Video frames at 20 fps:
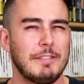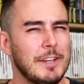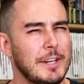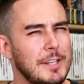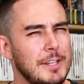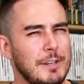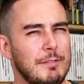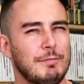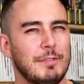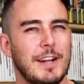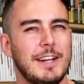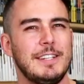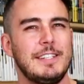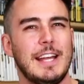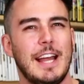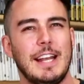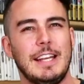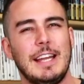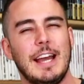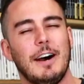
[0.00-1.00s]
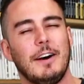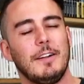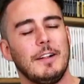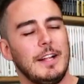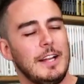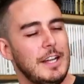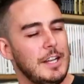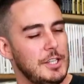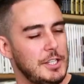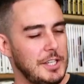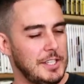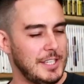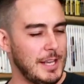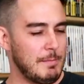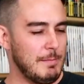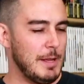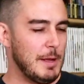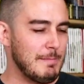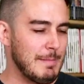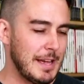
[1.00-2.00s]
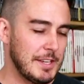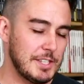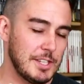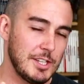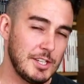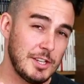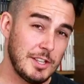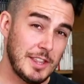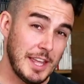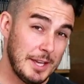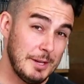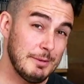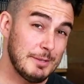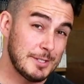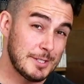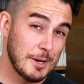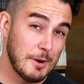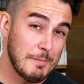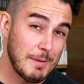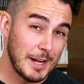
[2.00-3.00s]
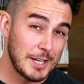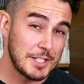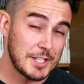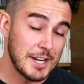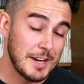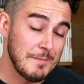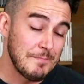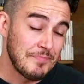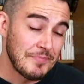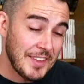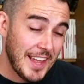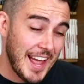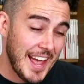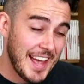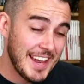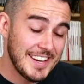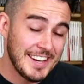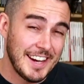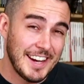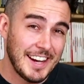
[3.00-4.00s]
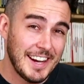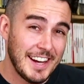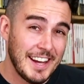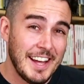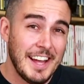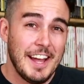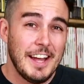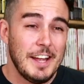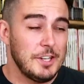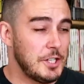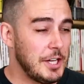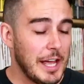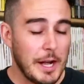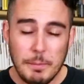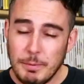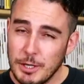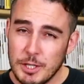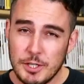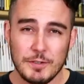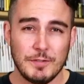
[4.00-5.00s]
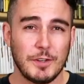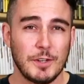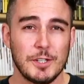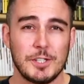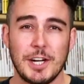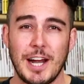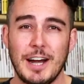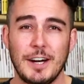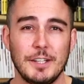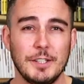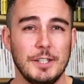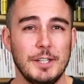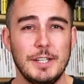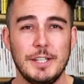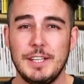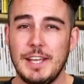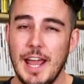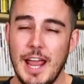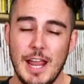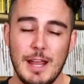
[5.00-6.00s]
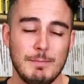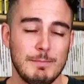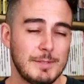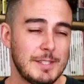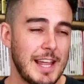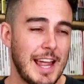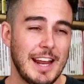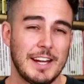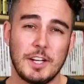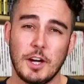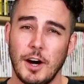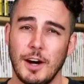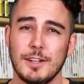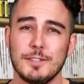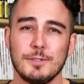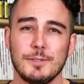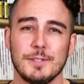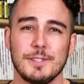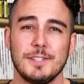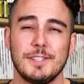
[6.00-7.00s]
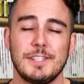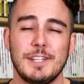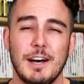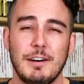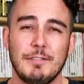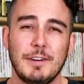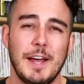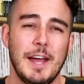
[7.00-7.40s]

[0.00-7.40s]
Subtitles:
got a good friend, Danielle. She sent me a message. Thank you so much. And, she had a bunch of her childhood games and consoles and stuff.